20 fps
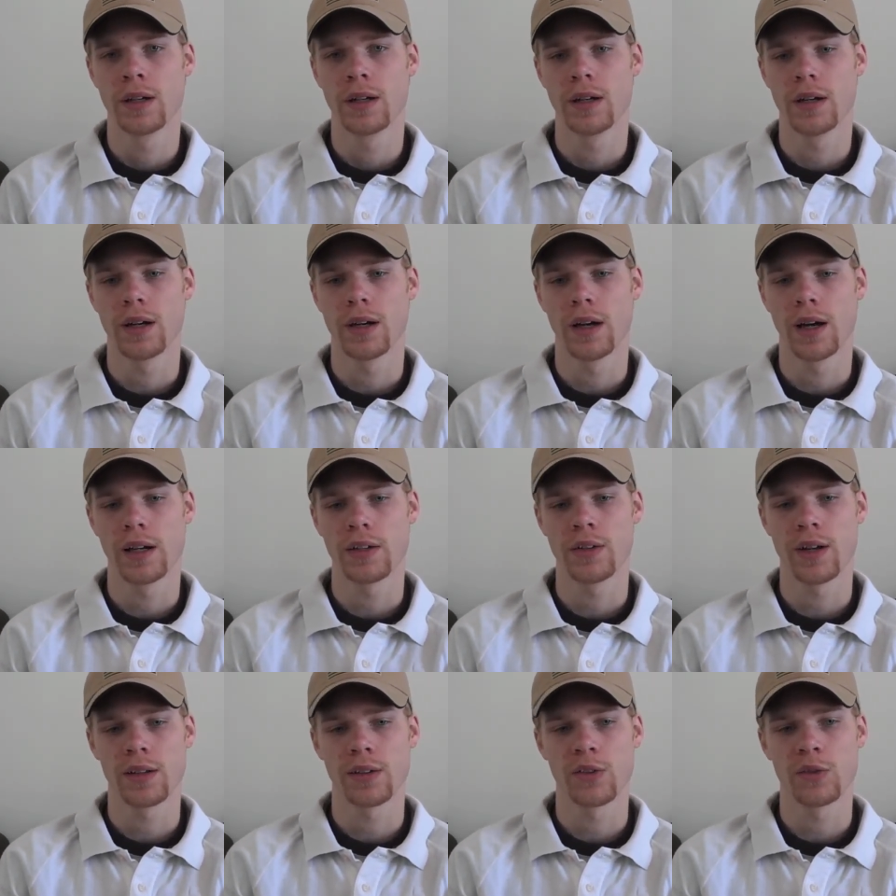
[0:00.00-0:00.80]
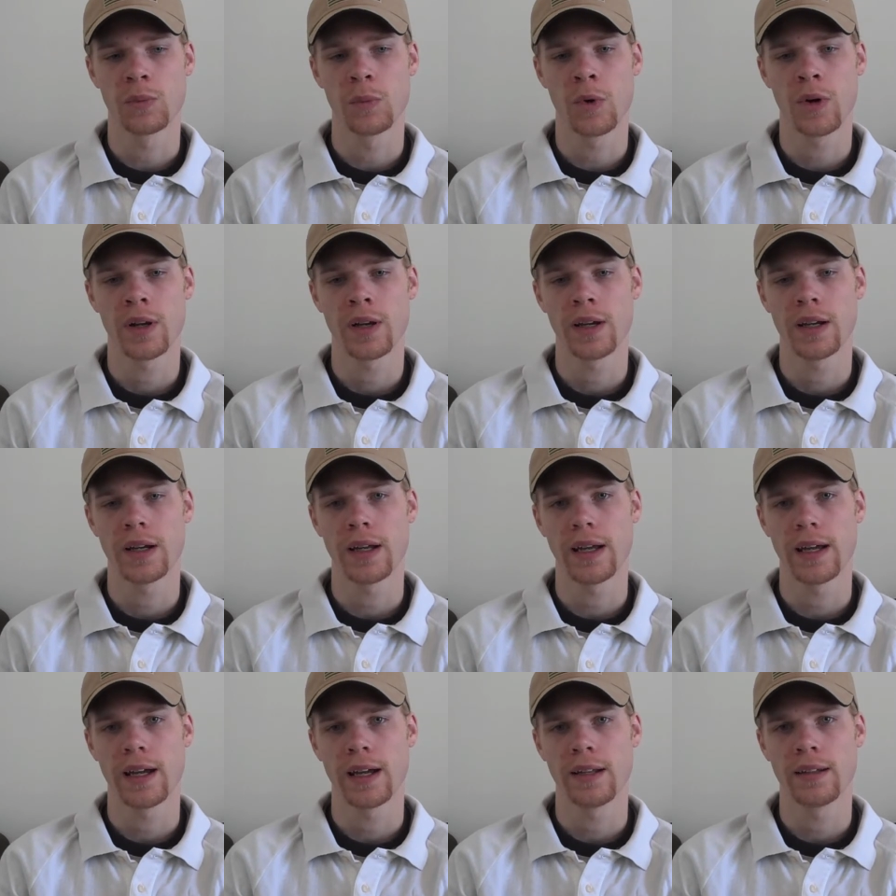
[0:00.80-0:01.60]
Uh, I checked this morning
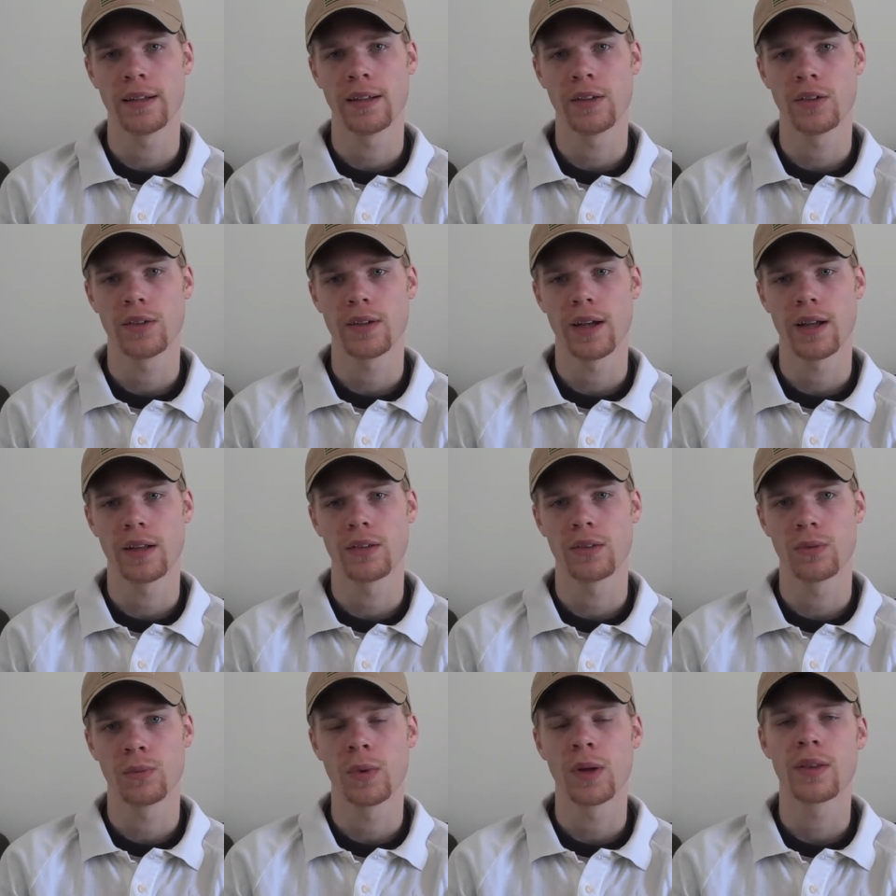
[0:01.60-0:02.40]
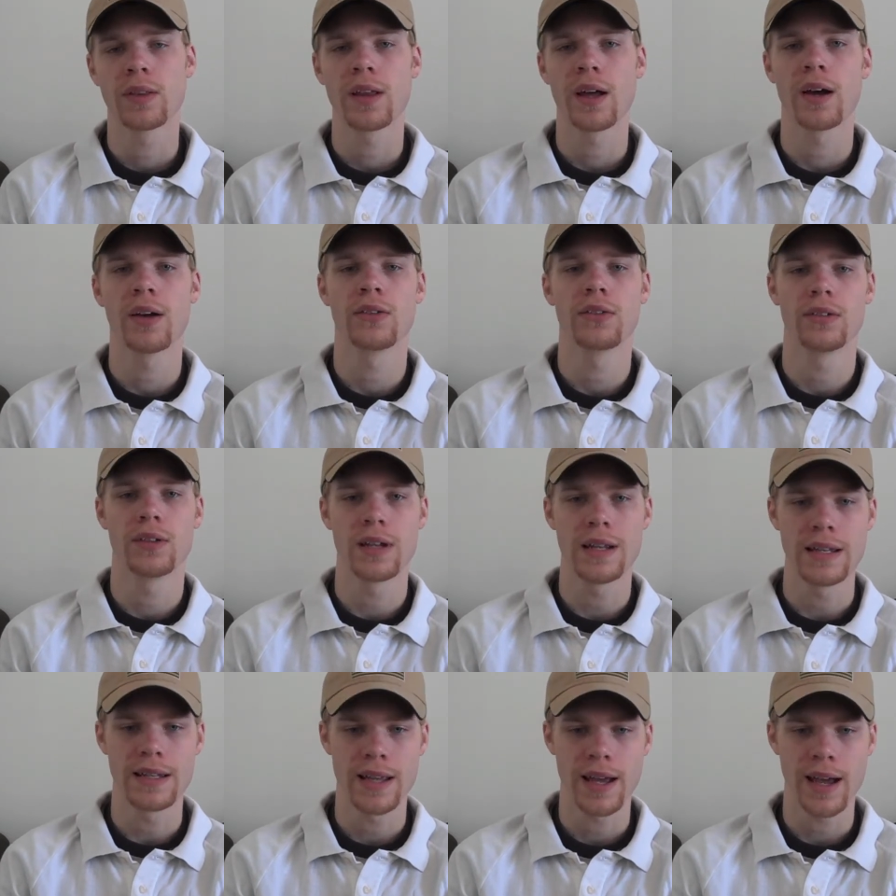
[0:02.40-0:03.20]
and it's at one thousand
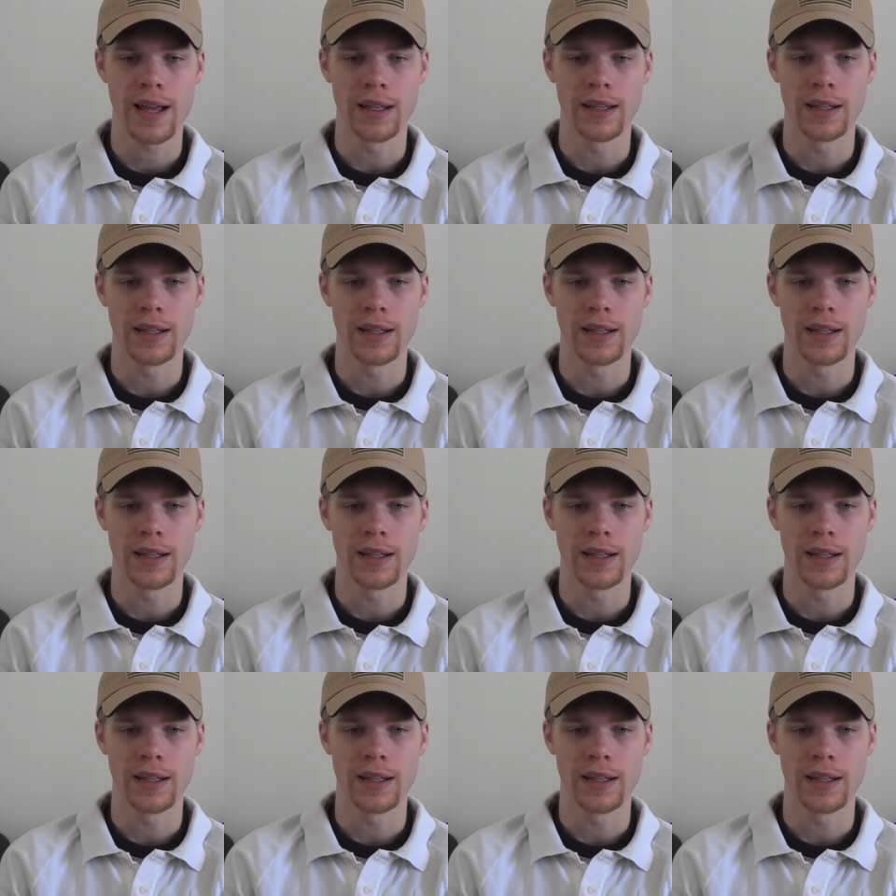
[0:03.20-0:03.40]
ten,